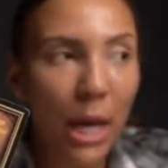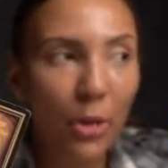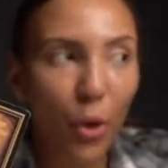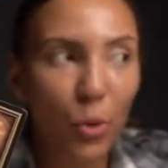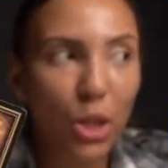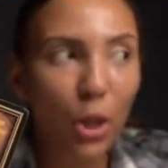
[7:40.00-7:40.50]

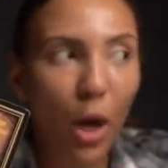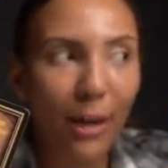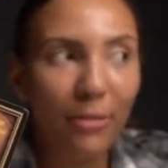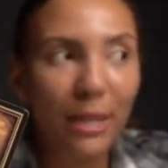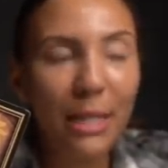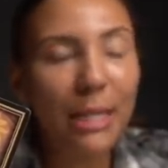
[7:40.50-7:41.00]
There was a
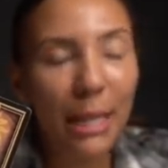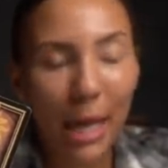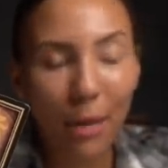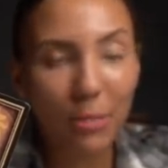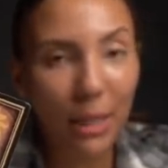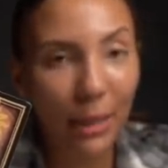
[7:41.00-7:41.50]
lot of things that
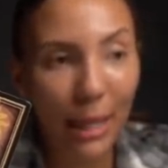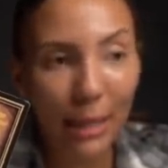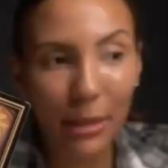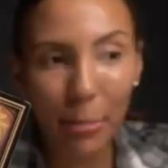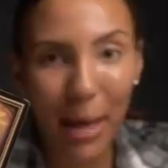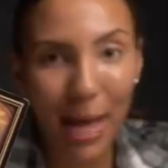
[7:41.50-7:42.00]
came to light
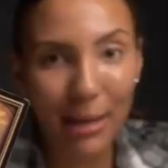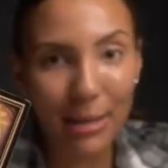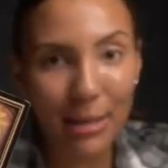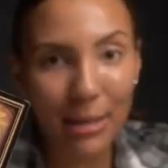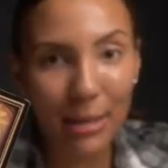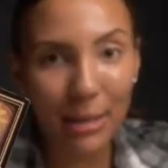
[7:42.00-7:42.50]
in the
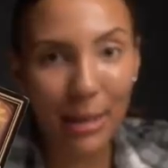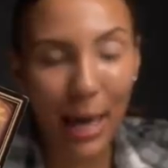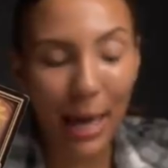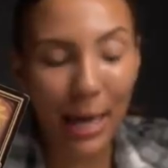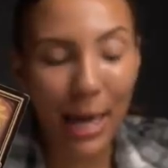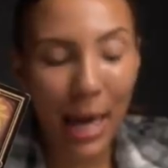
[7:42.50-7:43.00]
past.
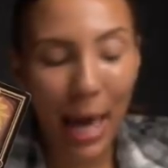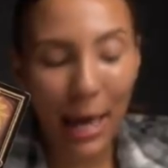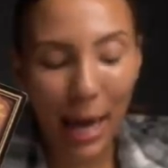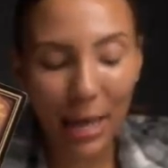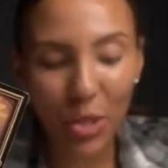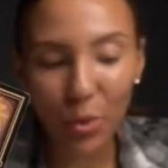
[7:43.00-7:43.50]
Okay.
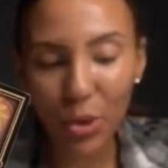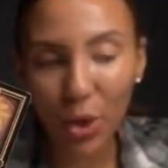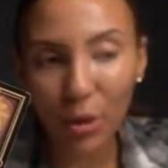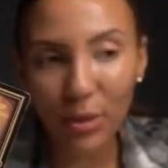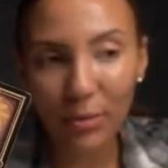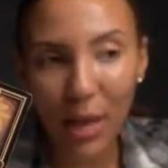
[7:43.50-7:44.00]
And as a
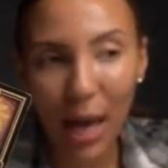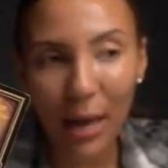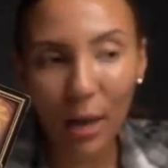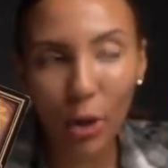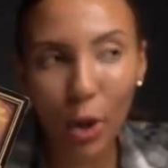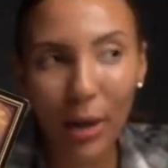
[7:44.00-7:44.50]
result of
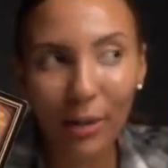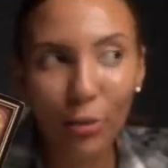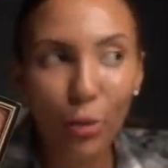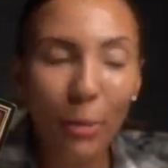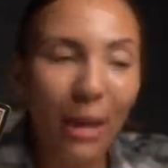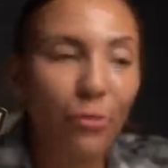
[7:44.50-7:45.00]
that, a lot of
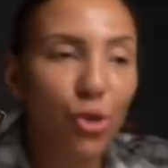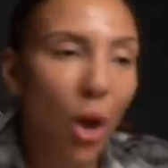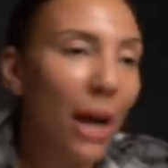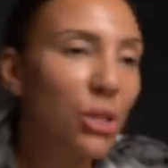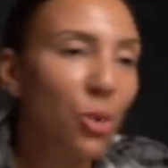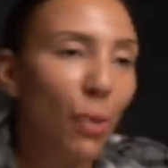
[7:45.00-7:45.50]
you may have
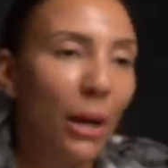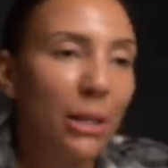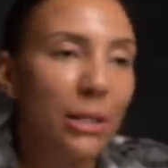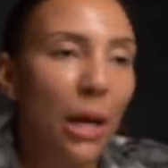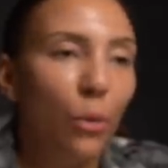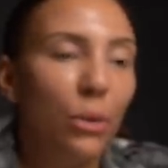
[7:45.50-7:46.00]
tried to
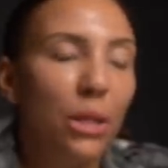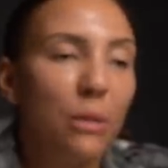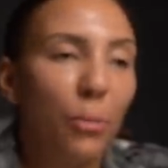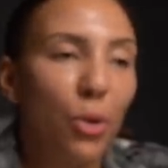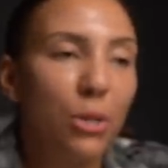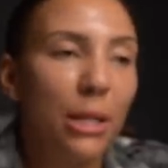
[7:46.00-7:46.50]
reconcile with this
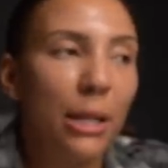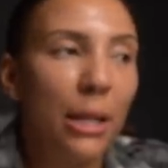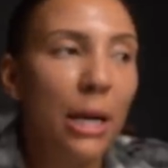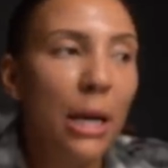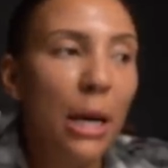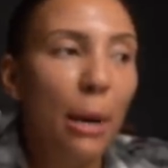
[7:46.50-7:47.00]

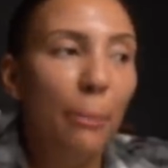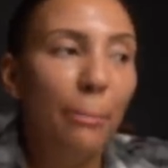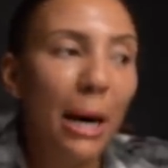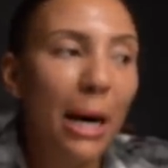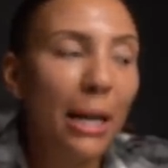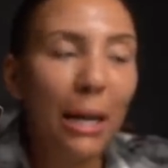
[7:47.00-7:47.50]
person,
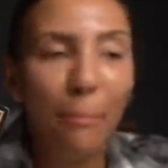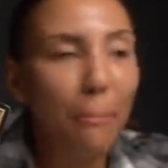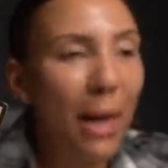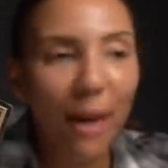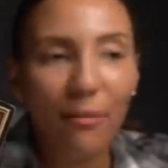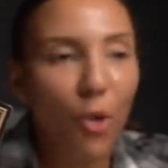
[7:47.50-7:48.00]
but it
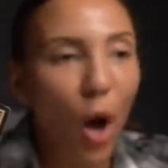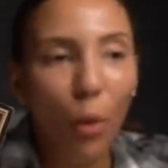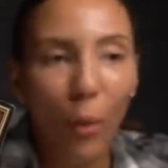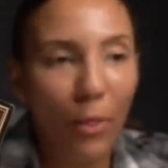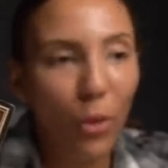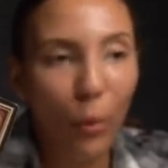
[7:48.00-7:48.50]
may have not
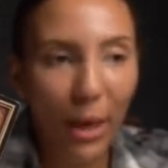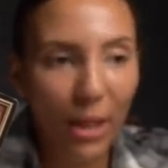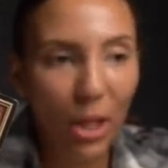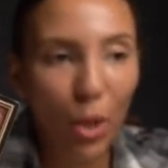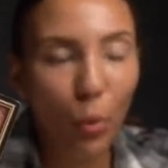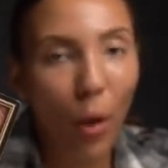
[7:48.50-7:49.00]
went the way
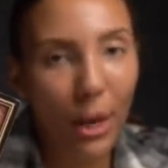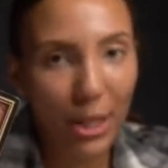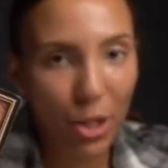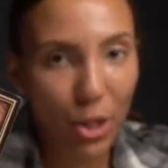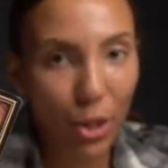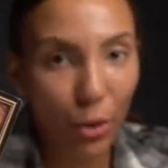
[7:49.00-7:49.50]
that you
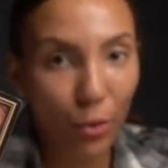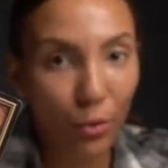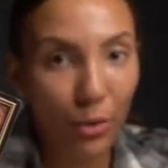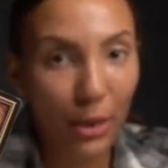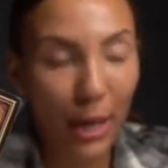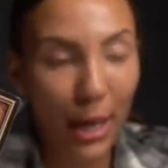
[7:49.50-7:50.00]
wanted to.
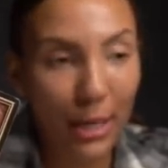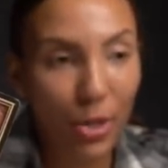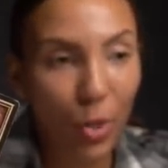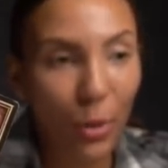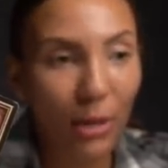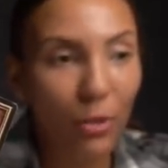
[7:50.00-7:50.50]
Okay.
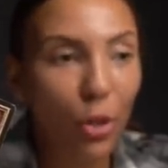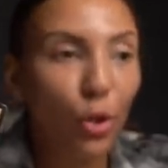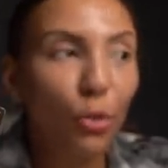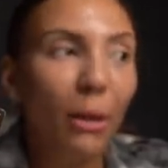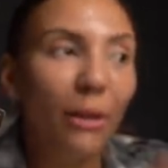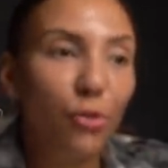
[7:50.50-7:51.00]
So even though
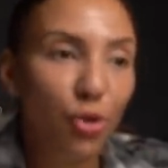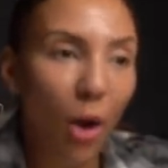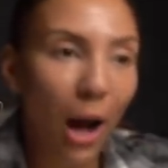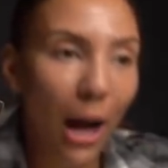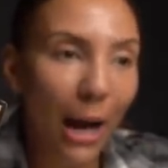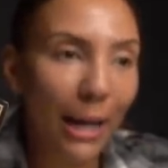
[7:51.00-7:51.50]
you may have
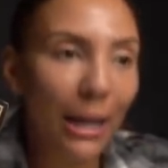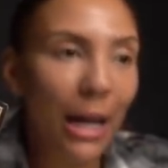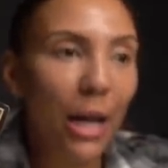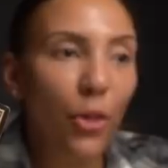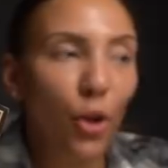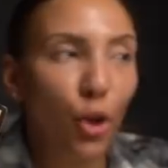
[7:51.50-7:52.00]
tried,
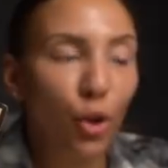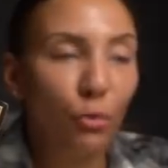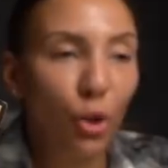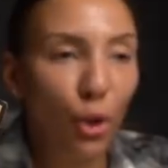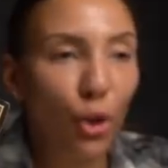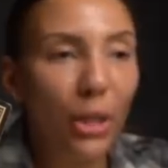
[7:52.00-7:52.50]
there
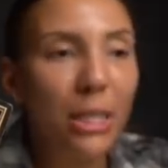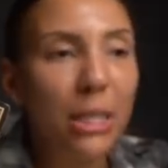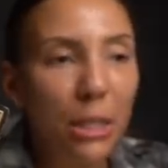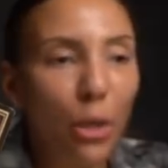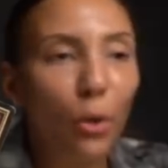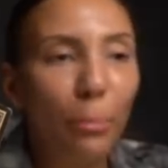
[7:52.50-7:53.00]
could have
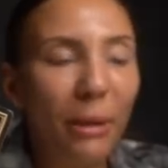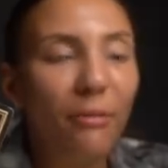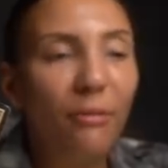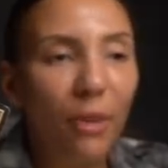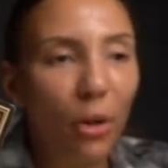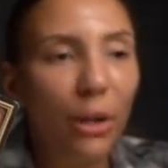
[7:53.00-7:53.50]
still
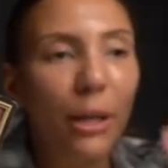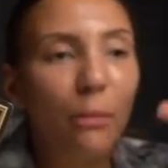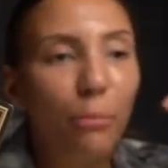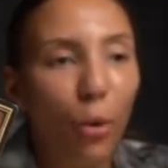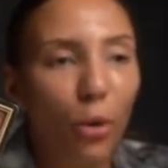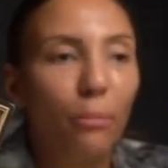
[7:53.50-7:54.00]
been very
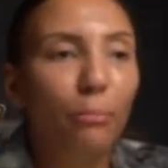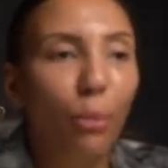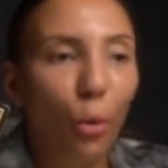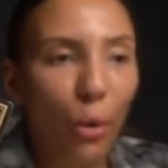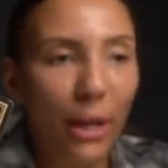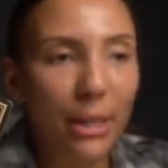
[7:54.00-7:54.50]
important
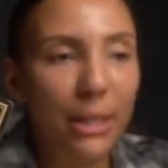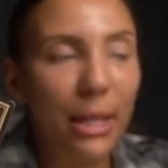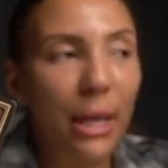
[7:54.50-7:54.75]
points